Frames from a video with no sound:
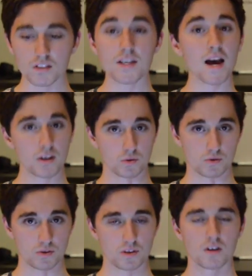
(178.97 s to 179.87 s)

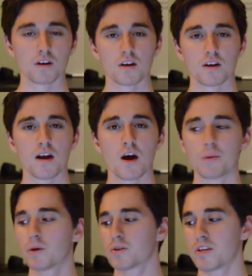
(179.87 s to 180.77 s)
Tackles. Now
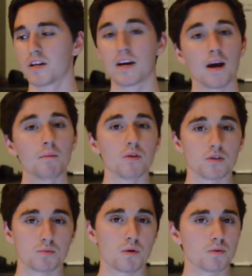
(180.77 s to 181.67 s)
we all see Campbell
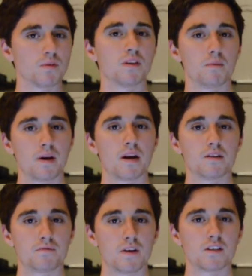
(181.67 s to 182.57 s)
as probably the better
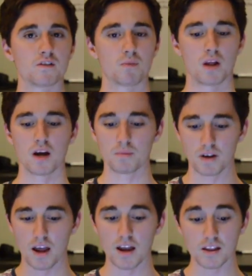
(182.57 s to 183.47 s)
defensive player, but